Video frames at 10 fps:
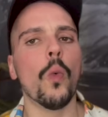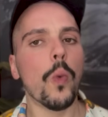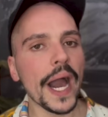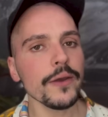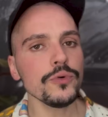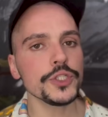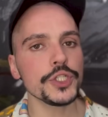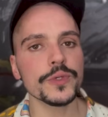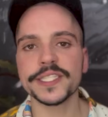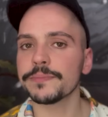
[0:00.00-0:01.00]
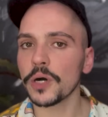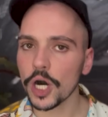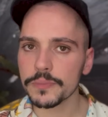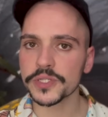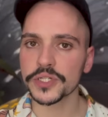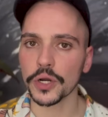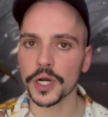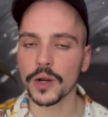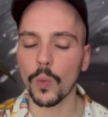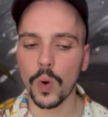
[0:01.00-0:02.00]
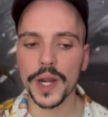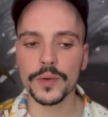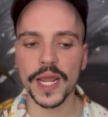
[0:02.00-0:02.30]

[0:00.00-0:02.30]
Why would you, as a pop star, want to?